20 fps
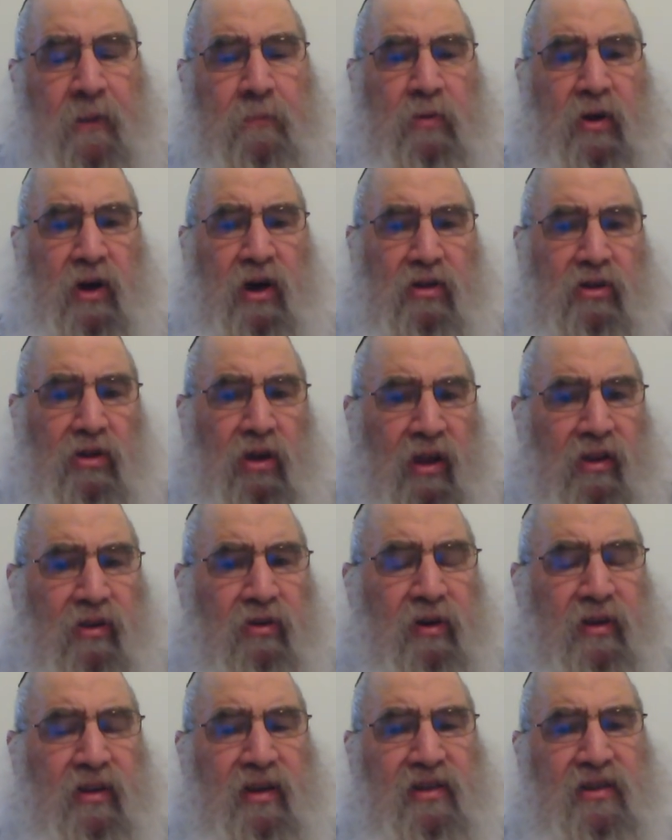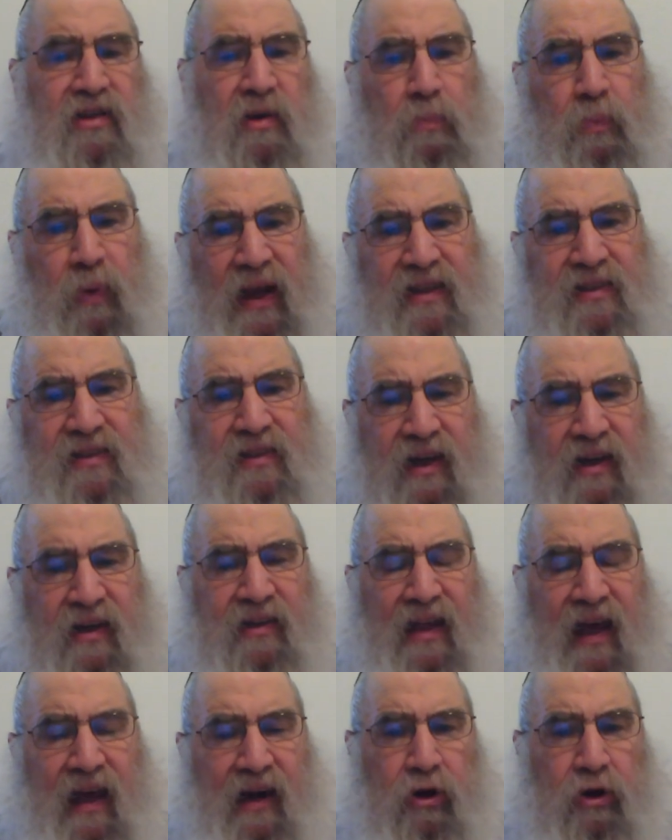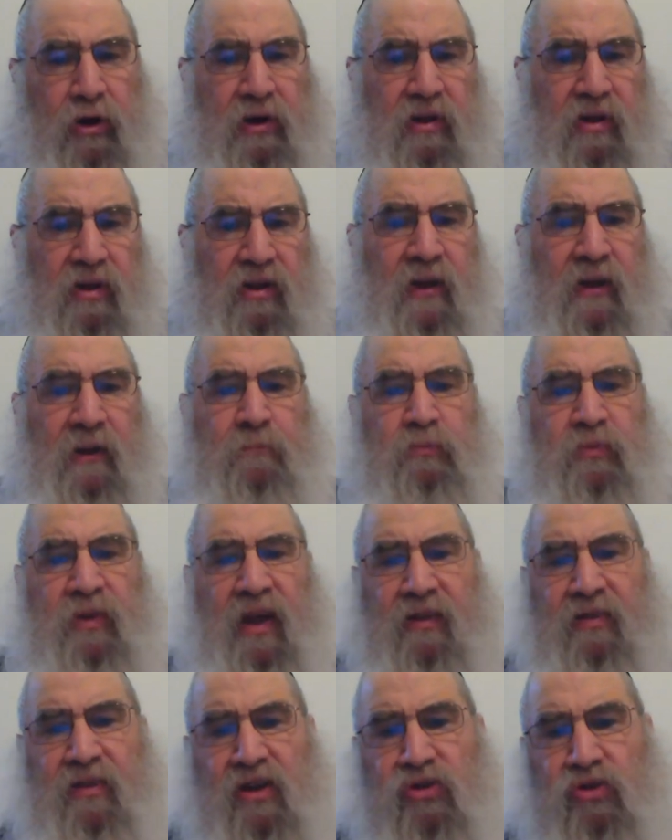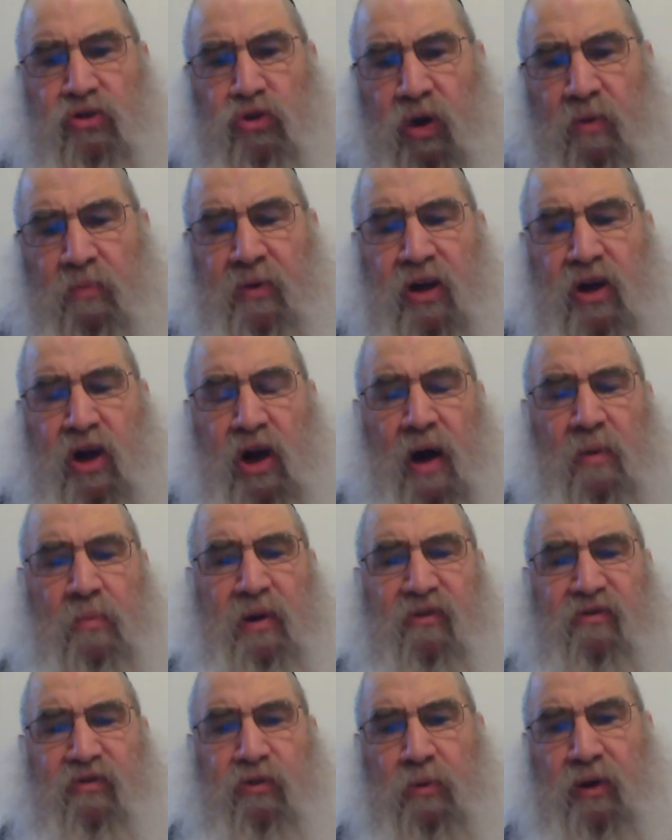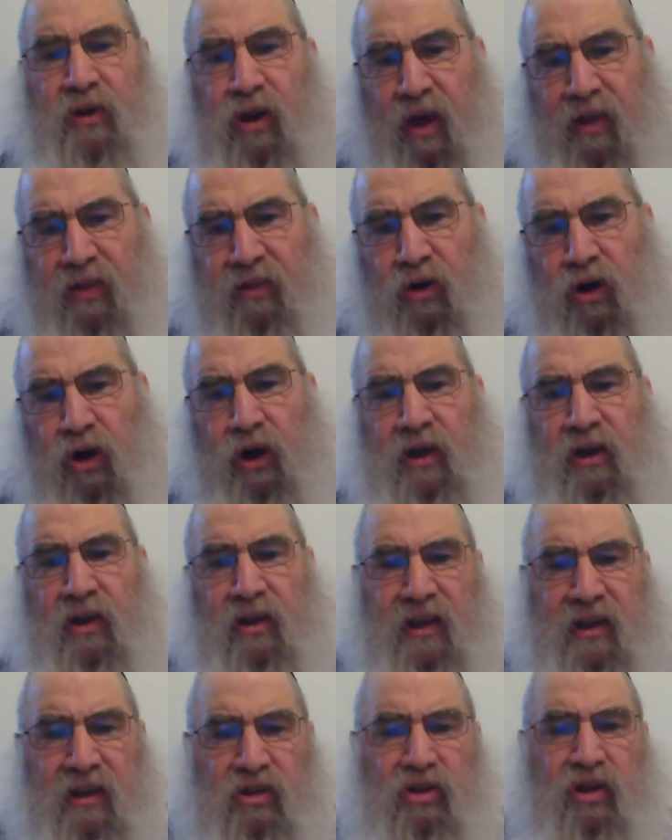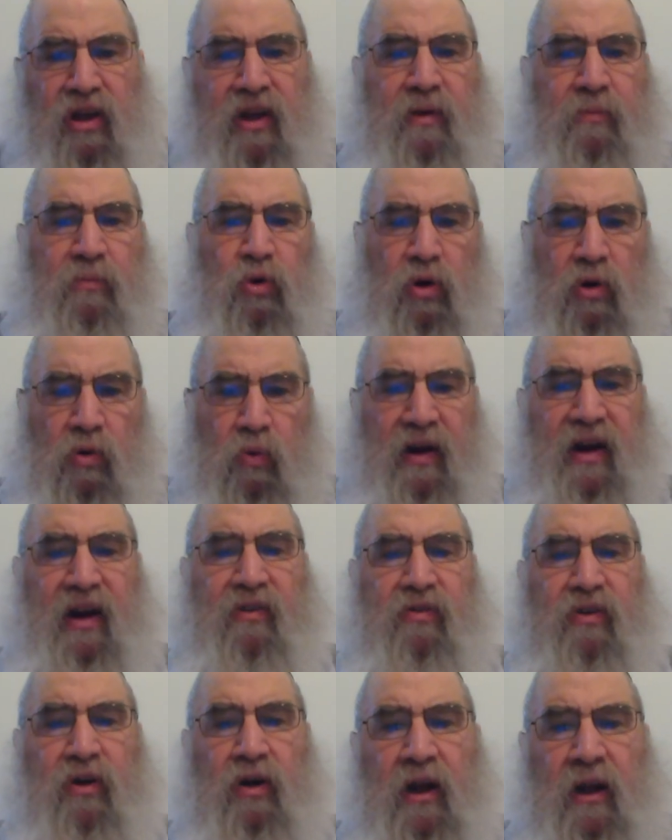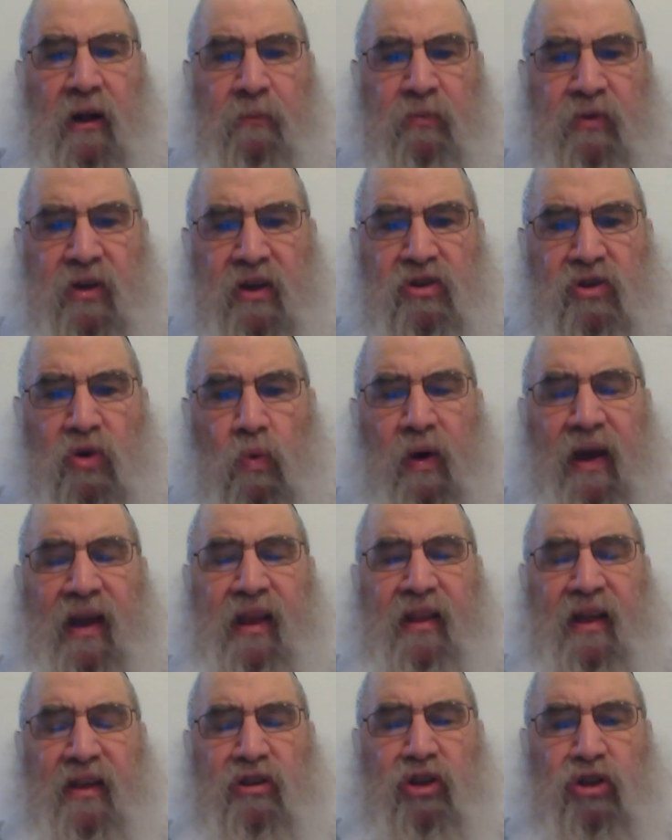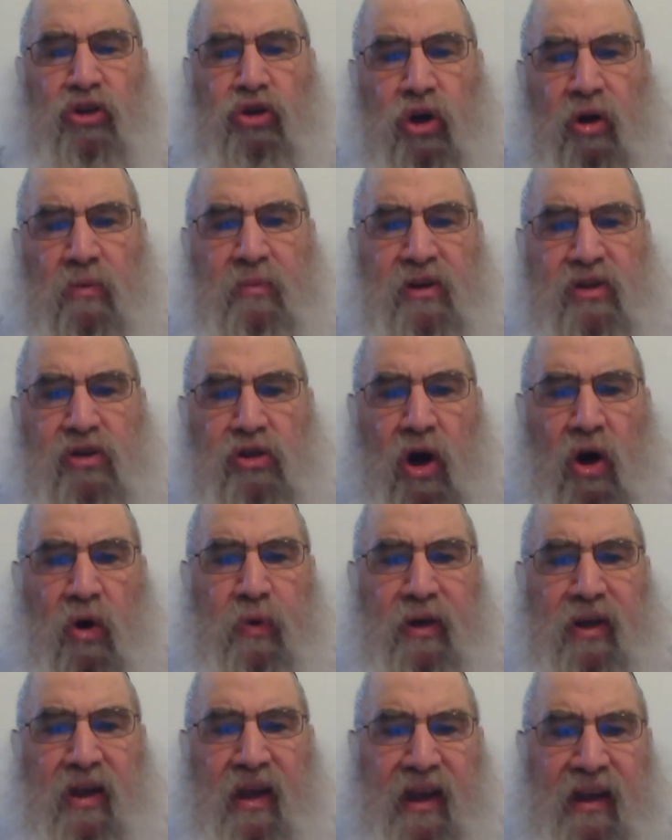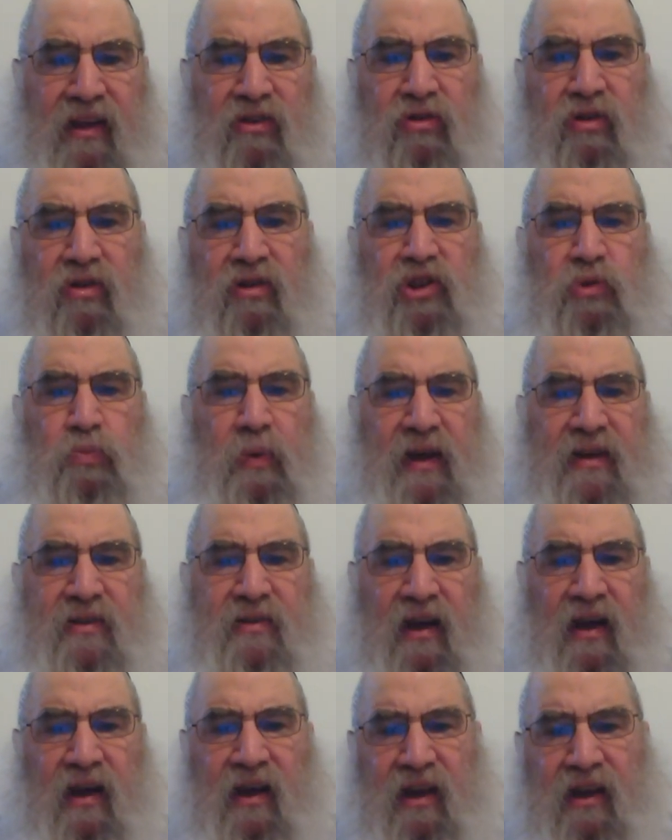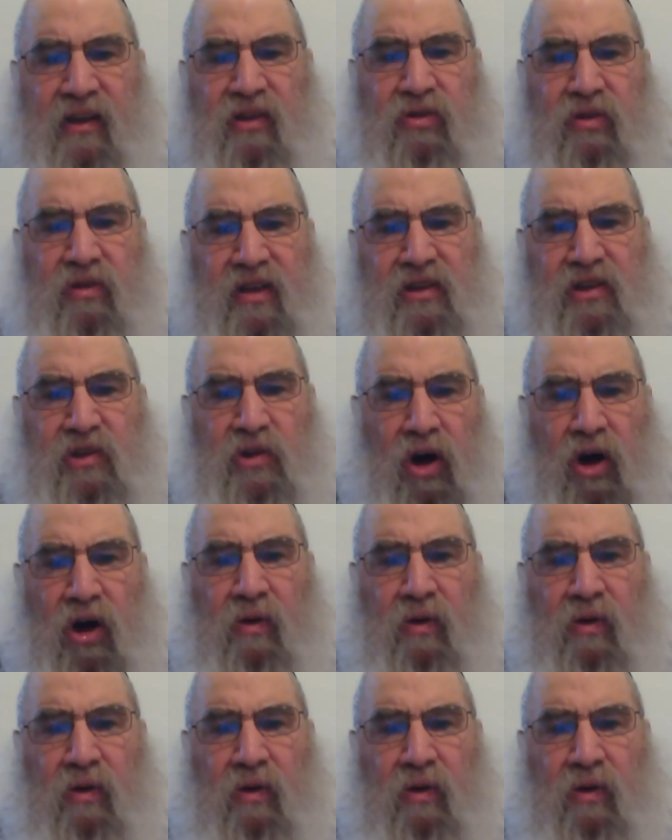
But on the other end there's a pesach in that oil and there's tumah coming from another oil into him or whatever. There's a way that the tumah is going into this pesach, into this